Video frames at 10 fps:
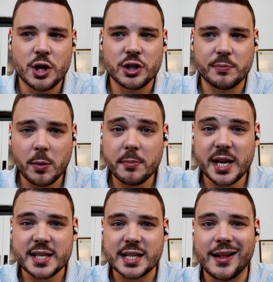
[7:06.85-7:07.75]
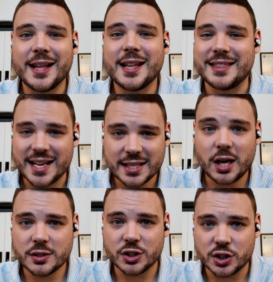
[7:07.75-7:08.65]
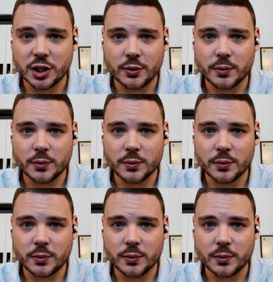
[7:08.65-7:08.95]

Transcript: The problem is, that's hard to do.